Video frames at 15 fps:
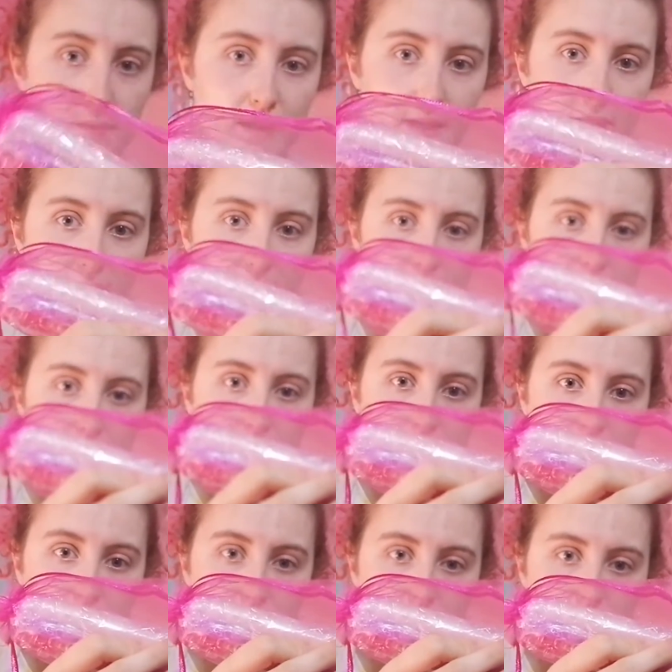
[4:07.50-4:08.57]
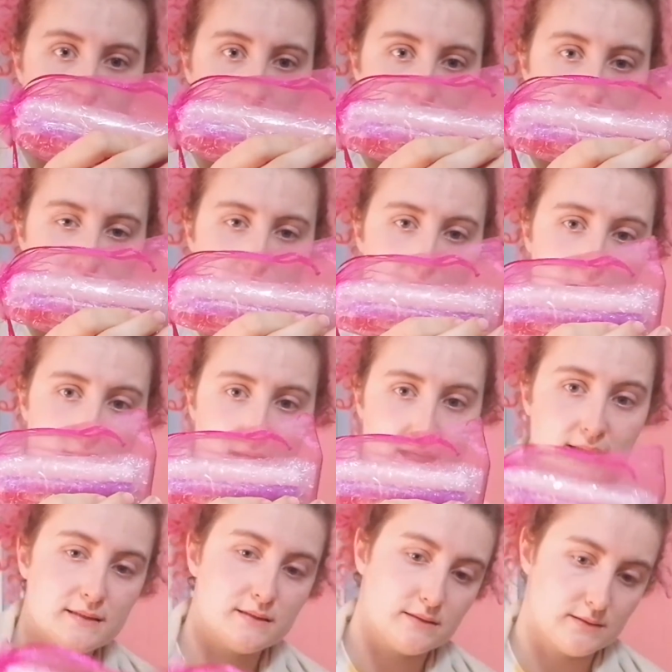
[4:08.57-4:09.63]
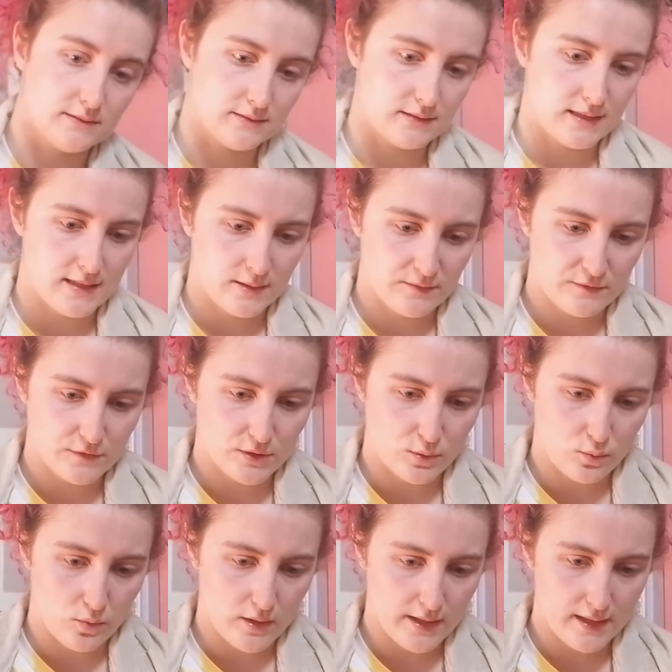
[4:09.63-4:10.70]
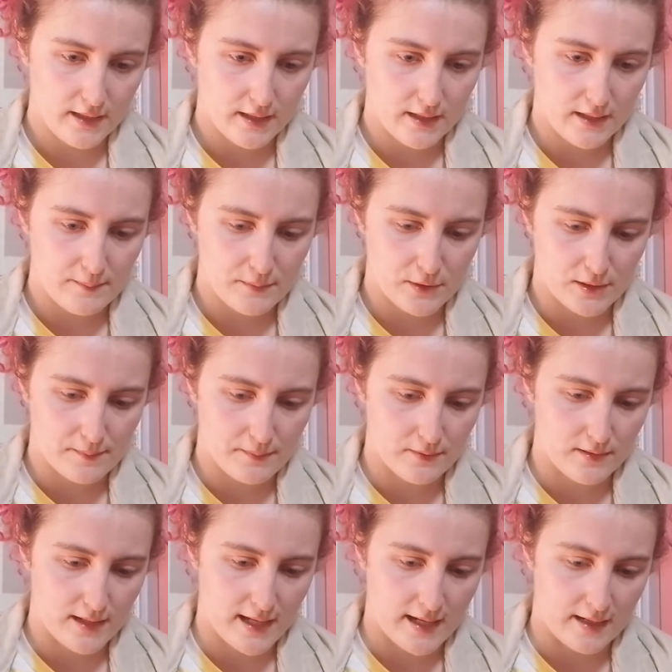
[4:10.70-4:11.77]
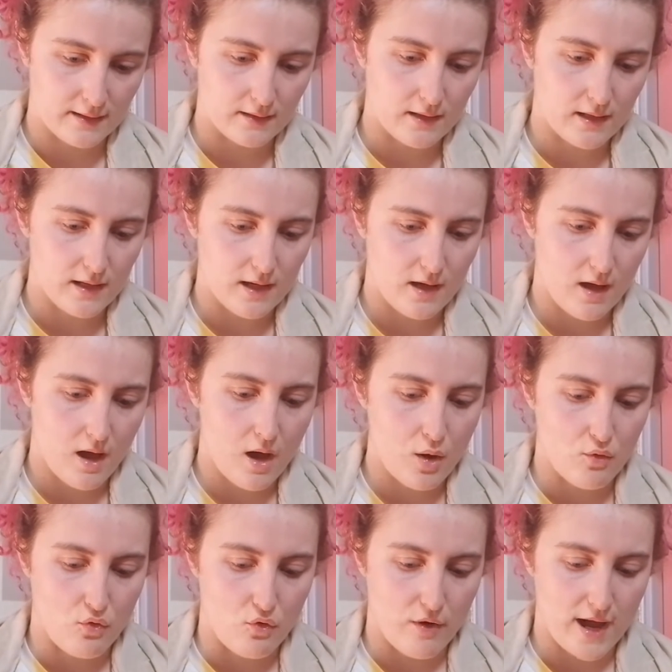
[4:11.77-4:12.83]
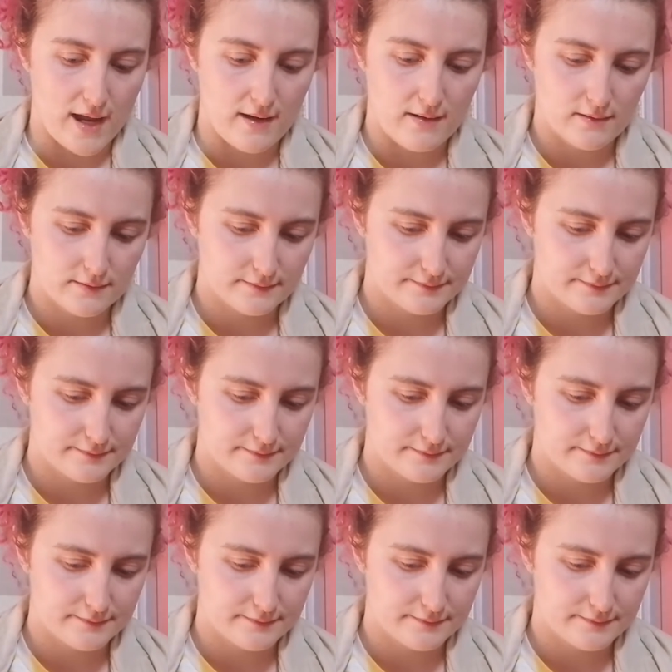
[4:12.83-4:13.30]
bag, and we've got spell candles. I think we've got a white, a purple, and a red.